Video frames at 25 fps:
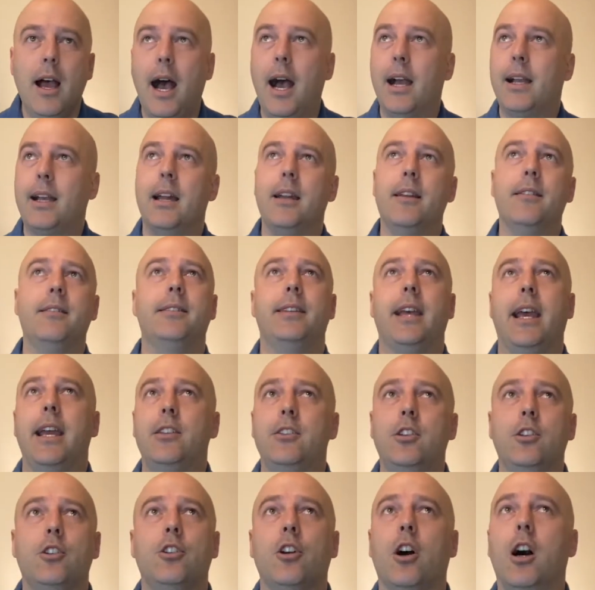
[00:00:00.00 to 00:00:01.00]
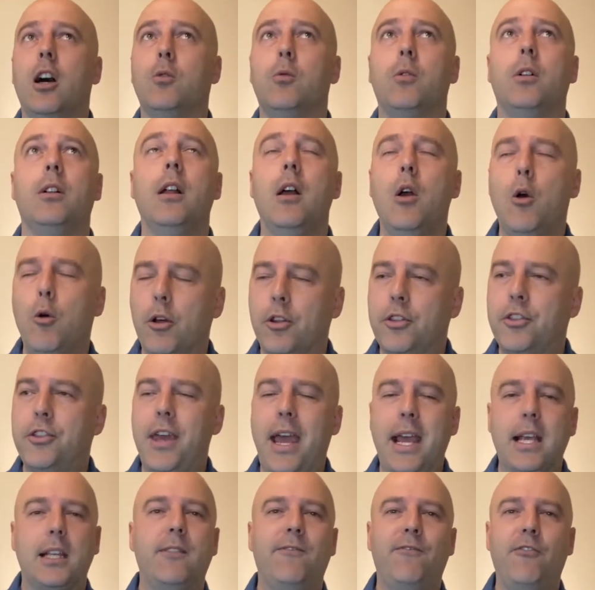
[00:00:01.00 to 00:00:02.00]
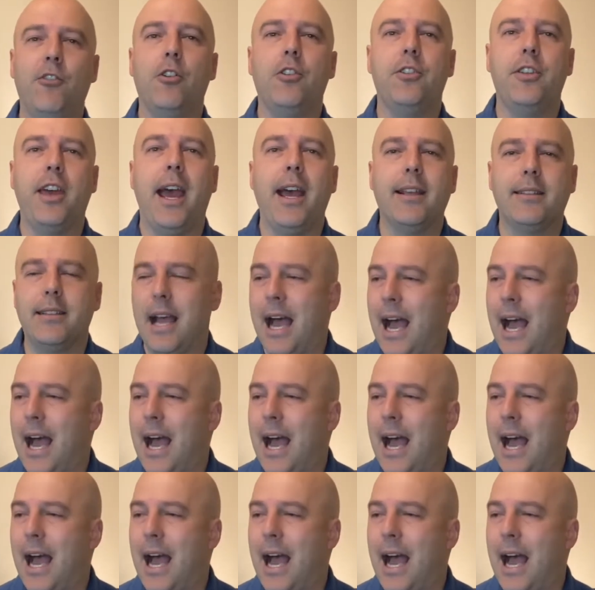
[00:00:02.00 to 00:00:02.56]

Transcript: I kind of say to God, well, well, thanks for that.